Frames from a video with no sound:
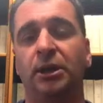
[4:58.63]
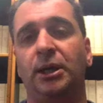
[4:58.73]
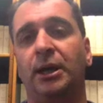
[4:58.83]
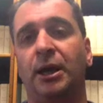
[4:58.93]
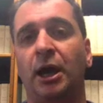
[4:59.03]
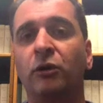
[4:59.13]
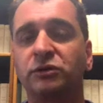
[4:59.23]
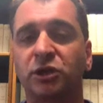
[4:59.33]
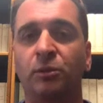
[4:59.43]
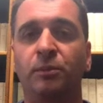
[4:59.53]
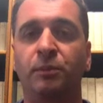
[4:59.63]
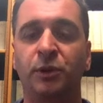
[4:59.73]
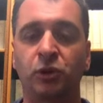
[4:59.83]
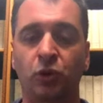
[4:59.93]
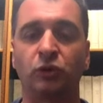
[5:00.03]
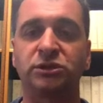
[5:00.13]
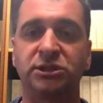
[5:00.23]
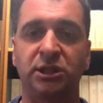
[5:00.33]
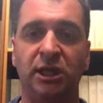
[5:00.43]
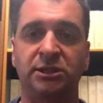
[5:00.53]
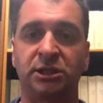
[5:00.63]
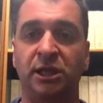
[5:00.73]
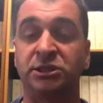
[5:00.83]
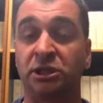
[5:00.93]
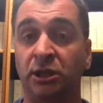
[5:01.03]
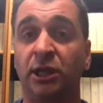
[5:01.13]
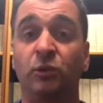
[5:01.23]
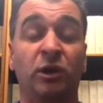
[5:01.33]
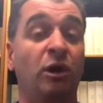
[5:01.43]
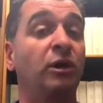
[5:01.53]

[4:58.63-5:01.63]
And also, because it's a clinic, we